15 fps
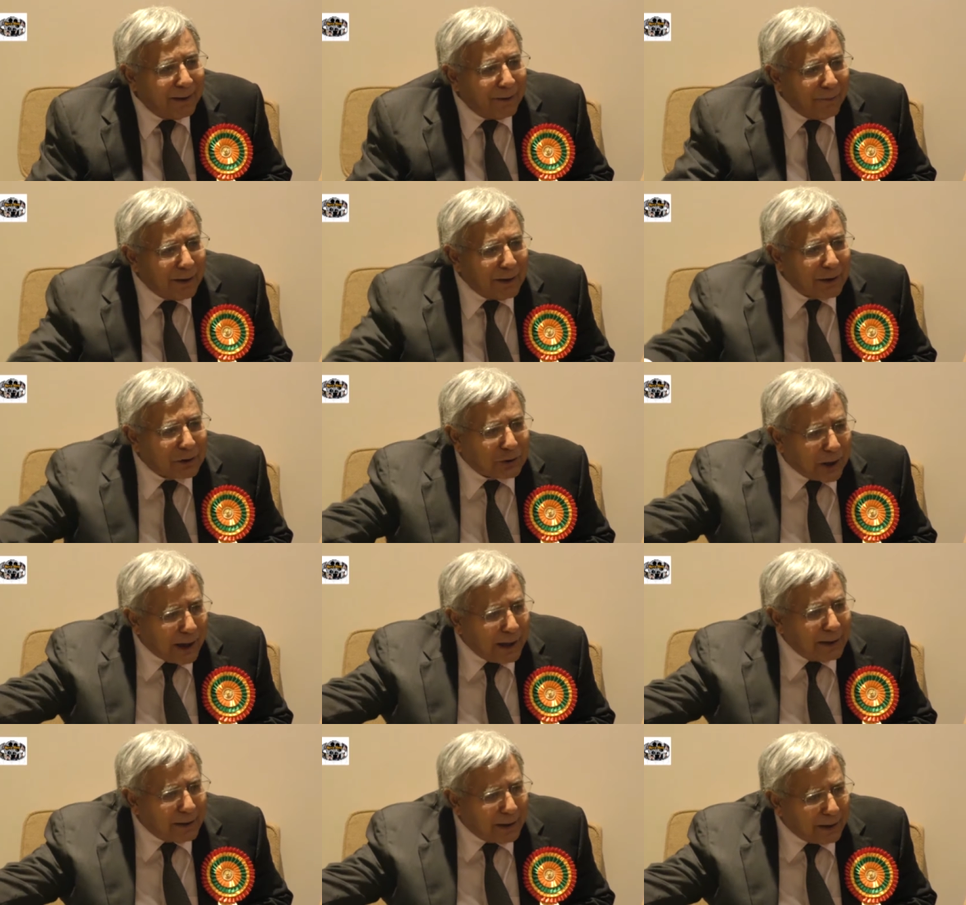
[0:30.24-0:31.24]
When the
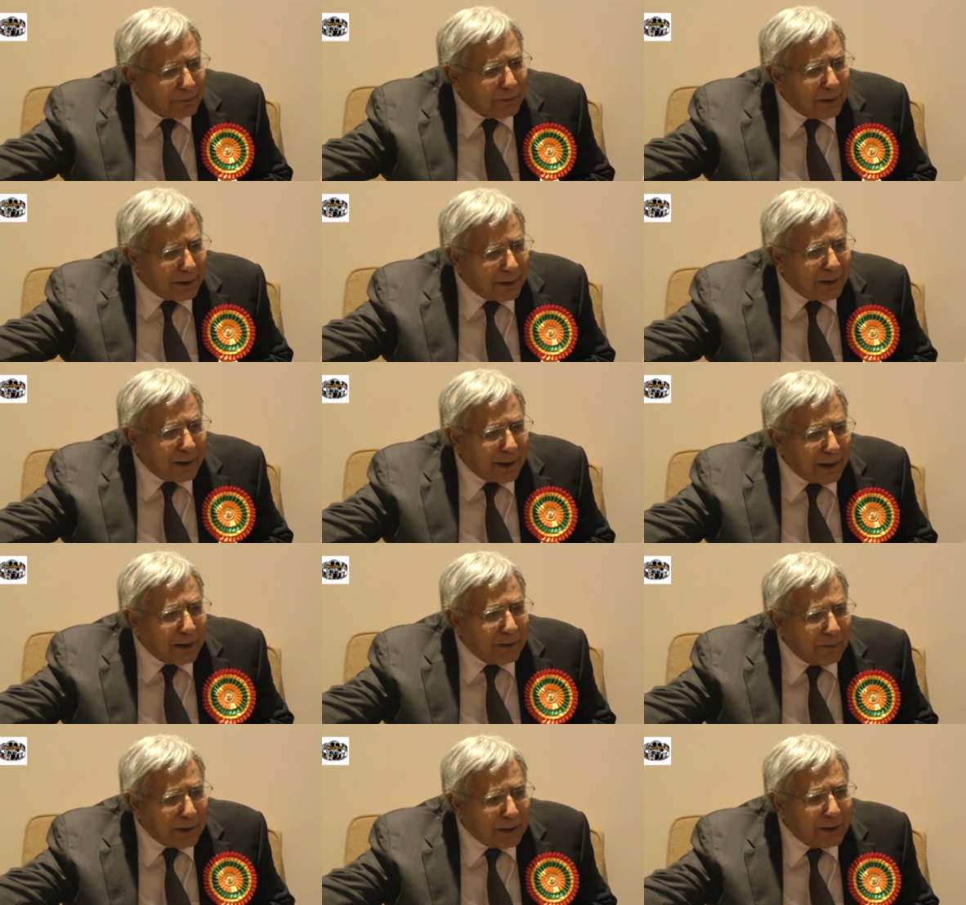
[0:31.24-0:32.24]
child takes it no at the end
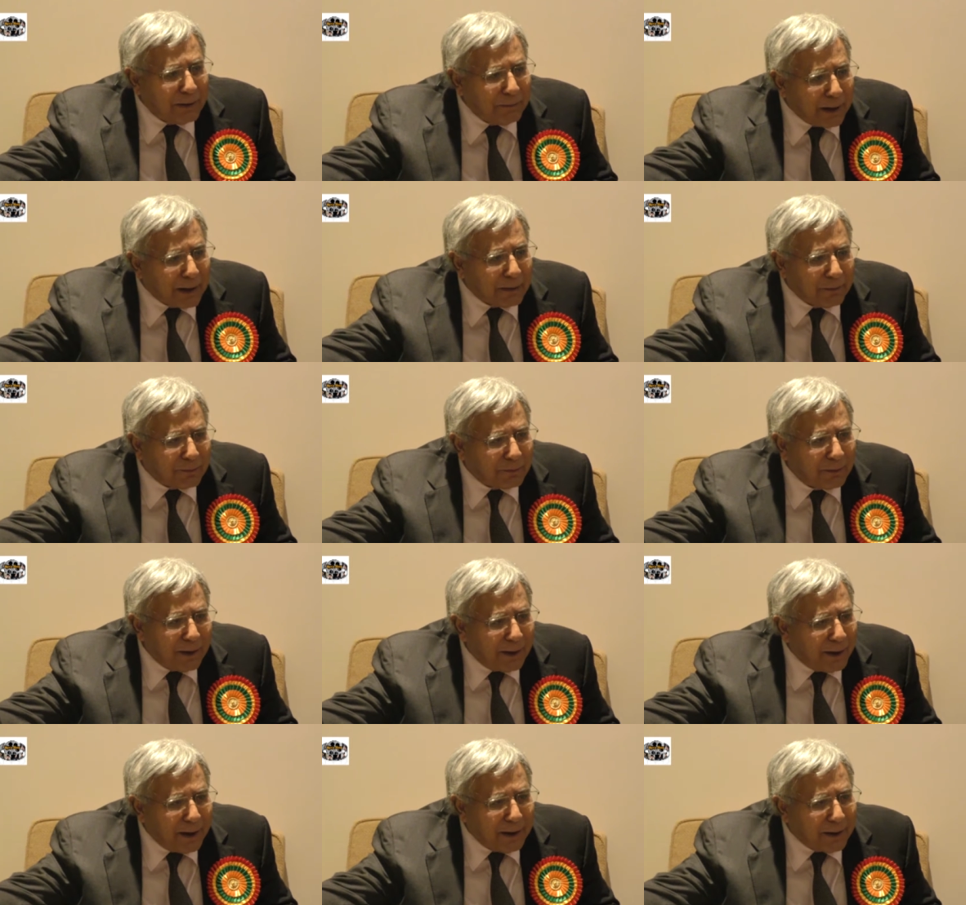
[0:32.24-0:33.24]
of 18 months,
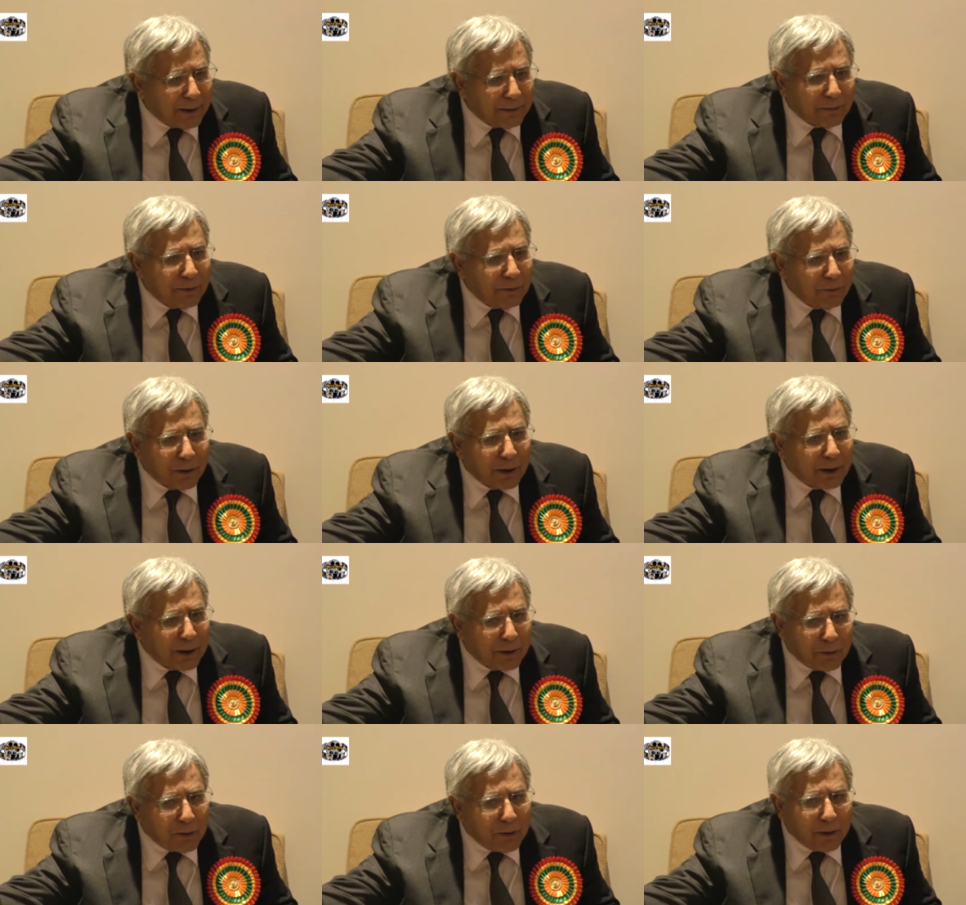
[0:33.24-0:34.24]
it doesn't work
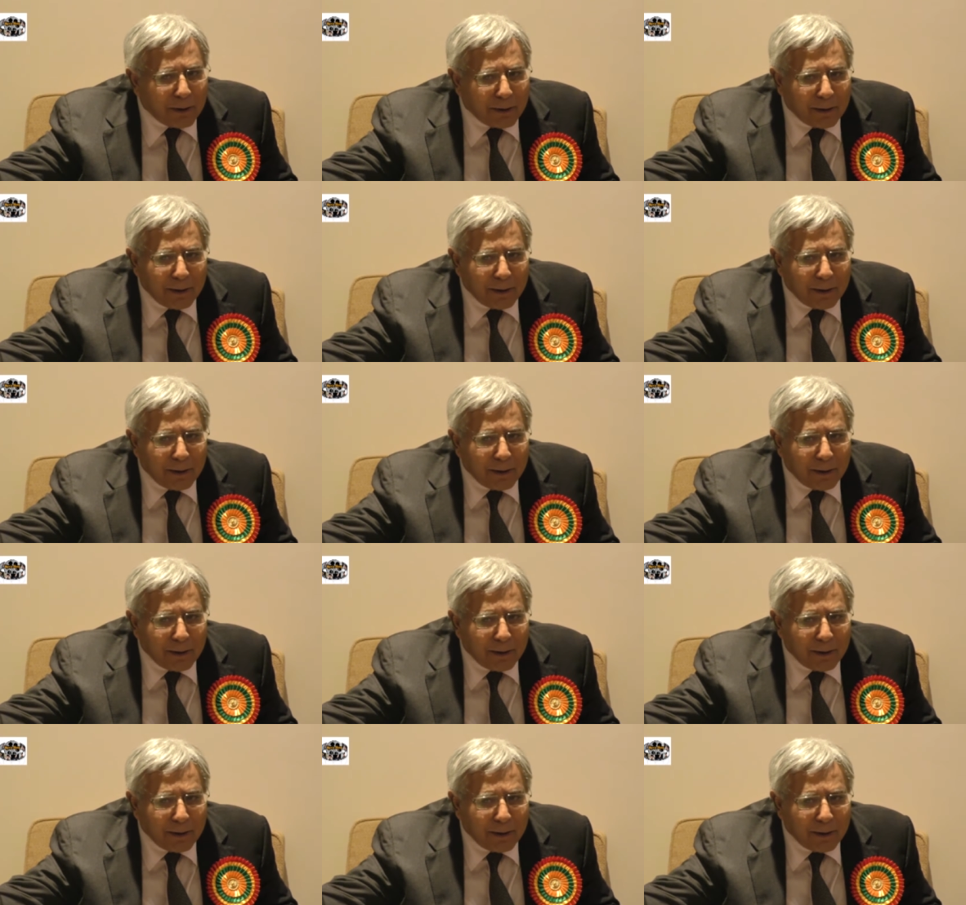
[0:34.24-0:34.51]
at all.